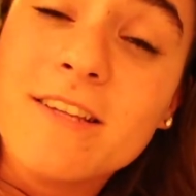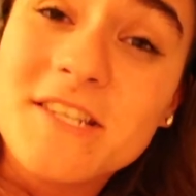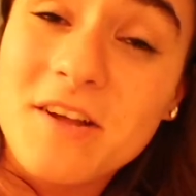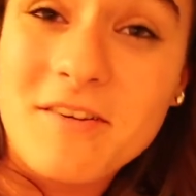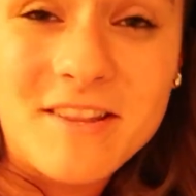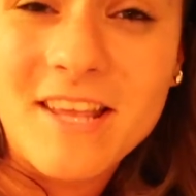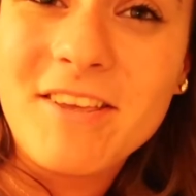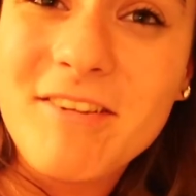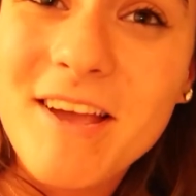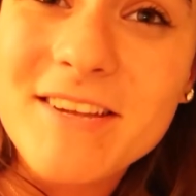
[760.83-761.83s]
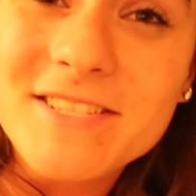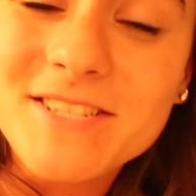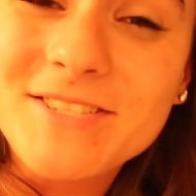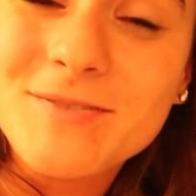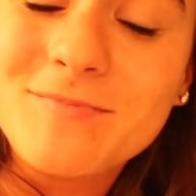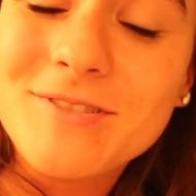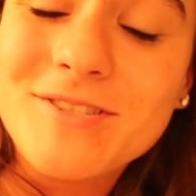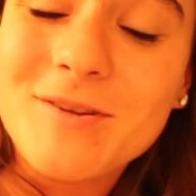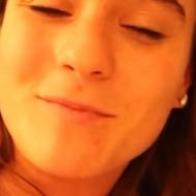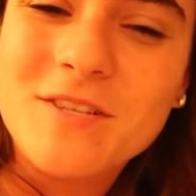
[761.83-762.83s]
So thank you guys super
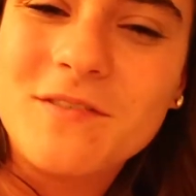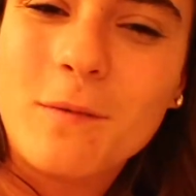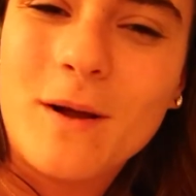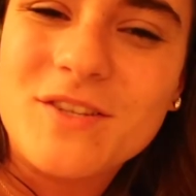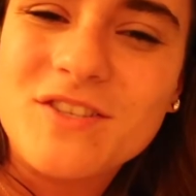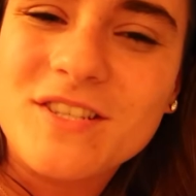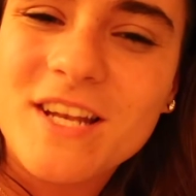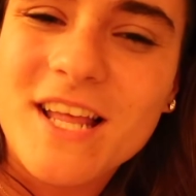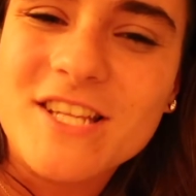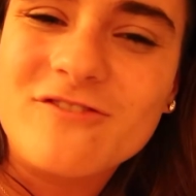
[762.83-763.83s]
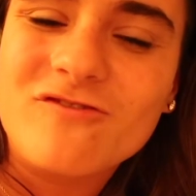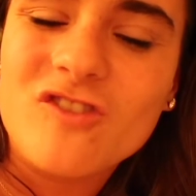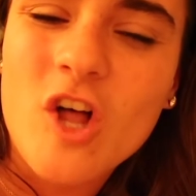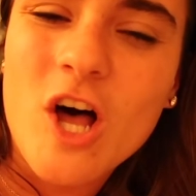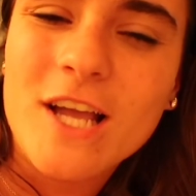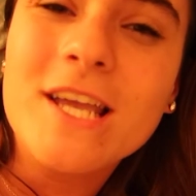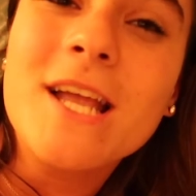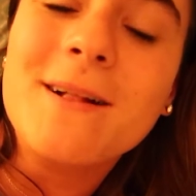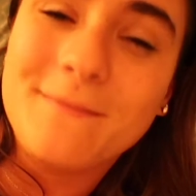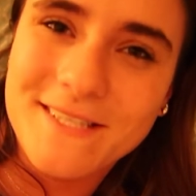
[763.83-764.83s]
so much for watching today's vlog.
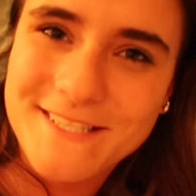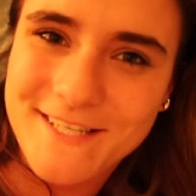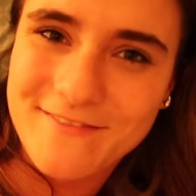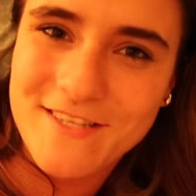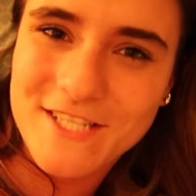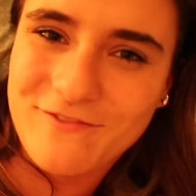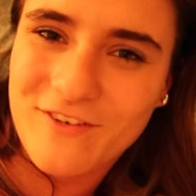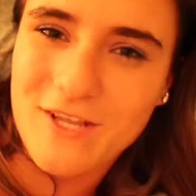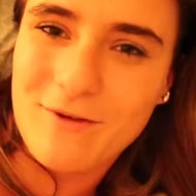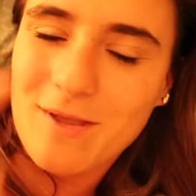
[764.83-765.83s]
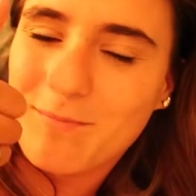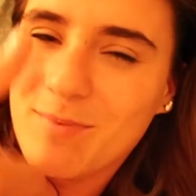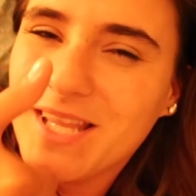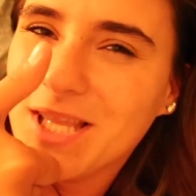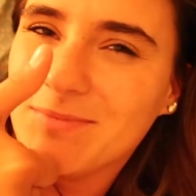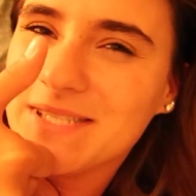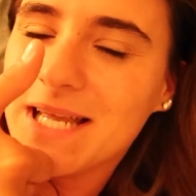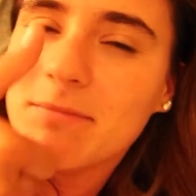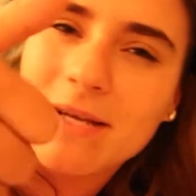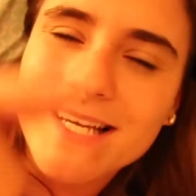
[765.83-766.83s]
Please give this video a big thumbs
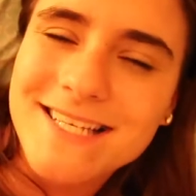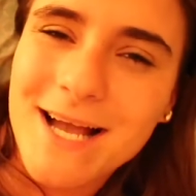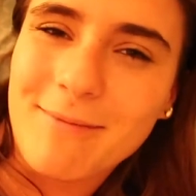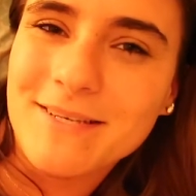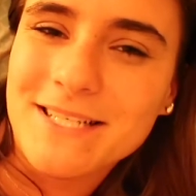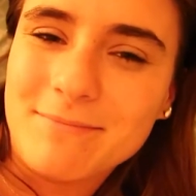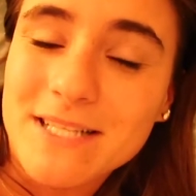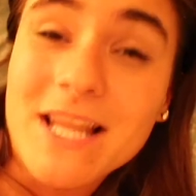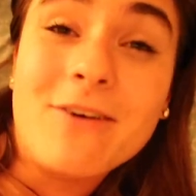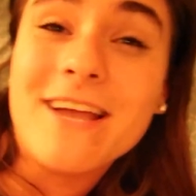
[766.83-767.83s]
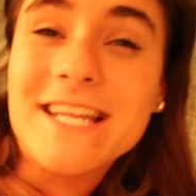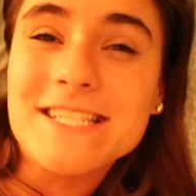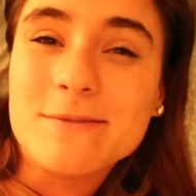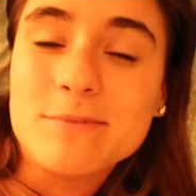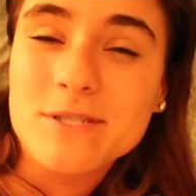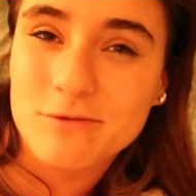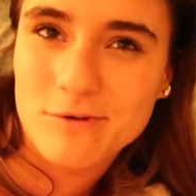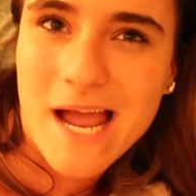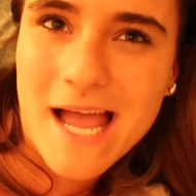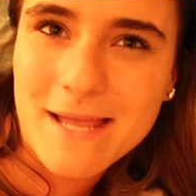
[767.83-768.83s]
up, comment down below, and
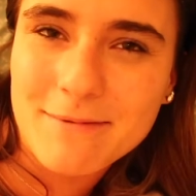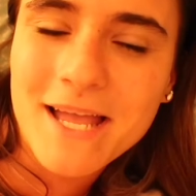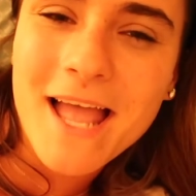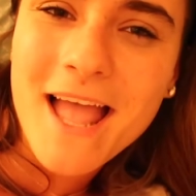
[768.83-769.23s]
subscribe.